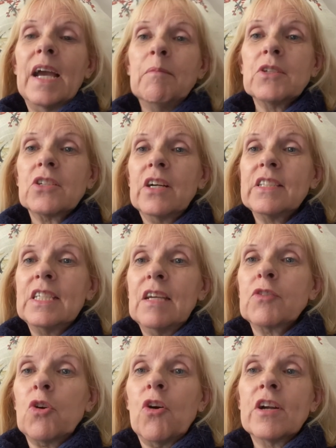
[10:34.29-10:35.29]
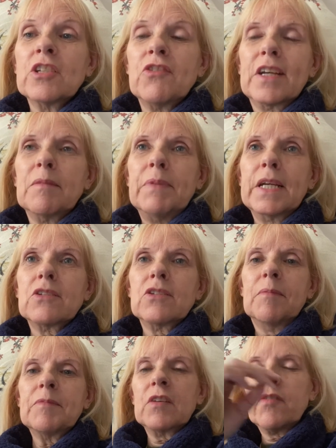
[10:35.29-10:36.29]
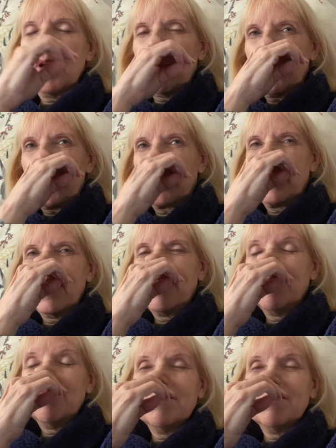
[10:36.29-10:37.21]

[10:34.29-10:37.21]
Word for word: Amazon gift card so I could pick something for my birthday.